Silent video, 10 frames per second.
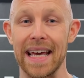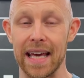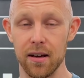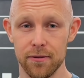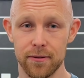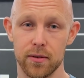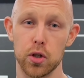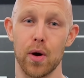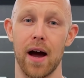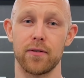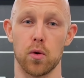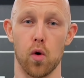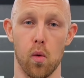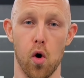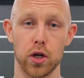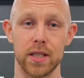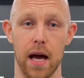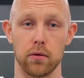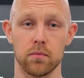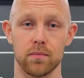If you have the wall walks
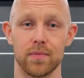down,